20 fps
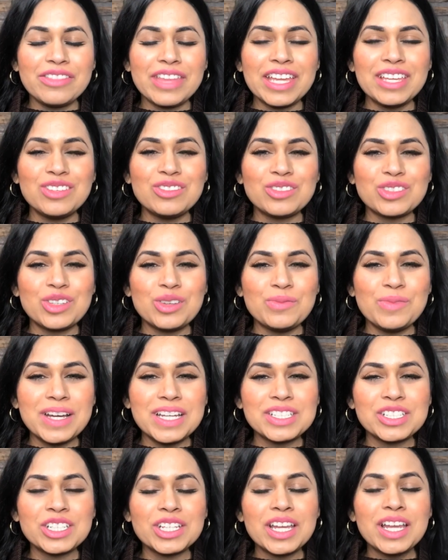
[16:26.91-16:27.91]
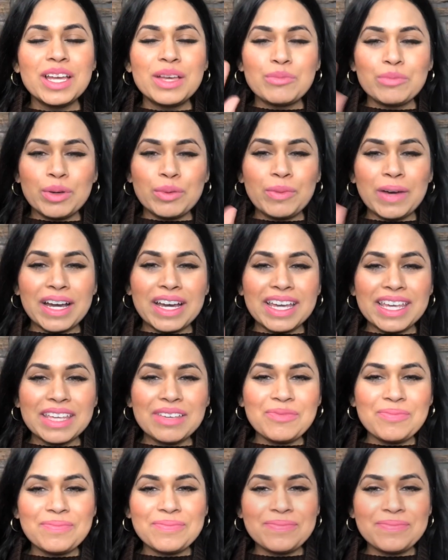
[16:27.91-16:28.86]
Thank you so much. Bye-bye.